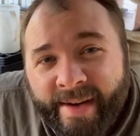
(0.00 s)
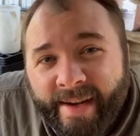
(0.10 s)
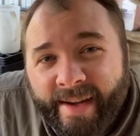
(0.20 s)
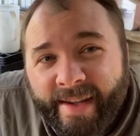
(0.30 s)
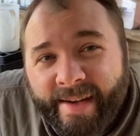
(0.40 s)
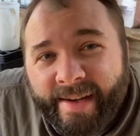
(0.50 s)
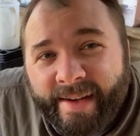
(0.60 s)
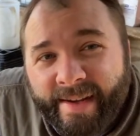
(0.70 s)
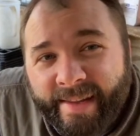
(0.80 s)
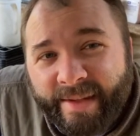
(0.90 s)

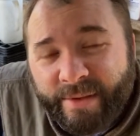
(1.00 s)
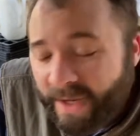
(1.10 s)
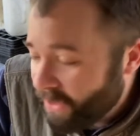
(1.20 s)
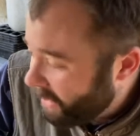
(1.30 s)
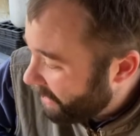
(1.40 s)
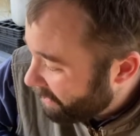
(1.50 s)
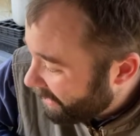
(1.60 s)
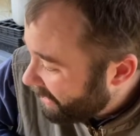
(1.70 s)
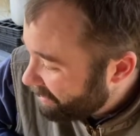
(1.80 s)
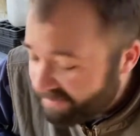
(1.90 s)
and got those all covered up.